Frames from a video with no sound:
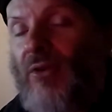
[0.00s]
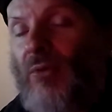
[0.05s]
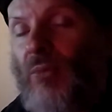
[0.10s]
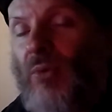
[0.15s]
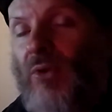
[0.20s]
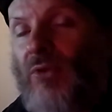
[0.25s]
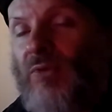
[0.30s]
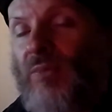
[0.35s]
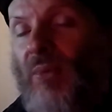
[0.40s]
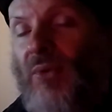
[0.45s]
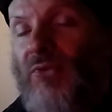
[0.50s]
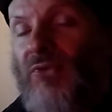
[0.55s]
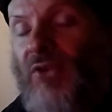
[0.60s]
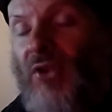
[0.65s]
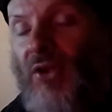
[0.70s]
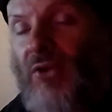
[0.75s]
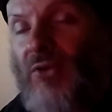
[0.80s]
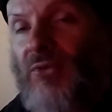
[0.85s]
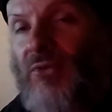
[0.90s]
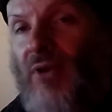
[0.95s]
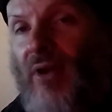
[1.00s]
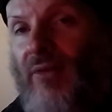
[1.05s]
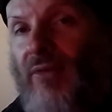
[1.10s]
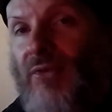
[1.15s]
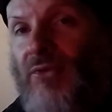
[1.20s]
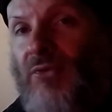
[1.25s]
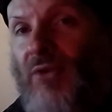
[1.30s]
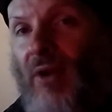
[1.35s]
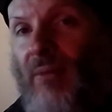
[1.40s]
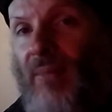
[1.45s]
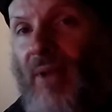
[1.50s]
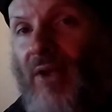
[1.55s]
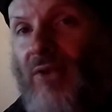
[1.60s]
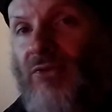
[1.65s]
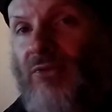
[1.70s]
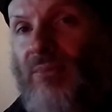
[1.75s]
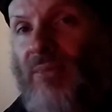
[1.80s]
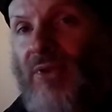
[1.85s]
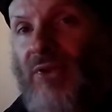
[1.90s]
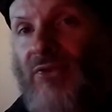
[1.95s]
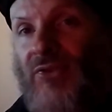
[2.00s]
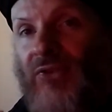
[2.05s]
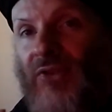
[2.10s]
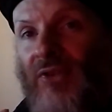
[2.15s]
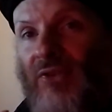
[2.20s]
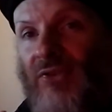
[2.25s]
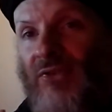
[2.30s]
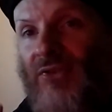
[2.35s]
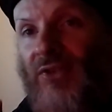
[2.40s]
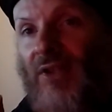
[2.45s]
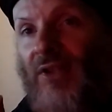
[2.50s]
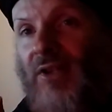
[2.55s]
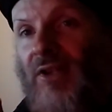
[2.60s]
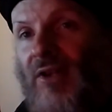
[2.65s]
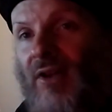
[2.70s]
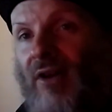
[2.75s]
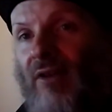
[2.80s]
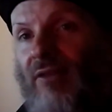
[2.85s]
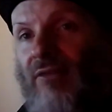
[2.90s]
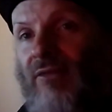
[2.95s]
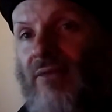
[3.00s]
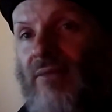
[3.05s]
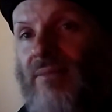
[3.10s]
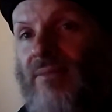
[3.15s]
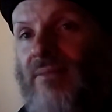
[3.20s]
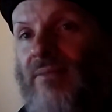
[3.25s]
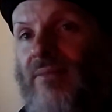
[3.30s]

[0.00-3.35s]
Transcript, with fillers: the world's most ear travel Most signing off.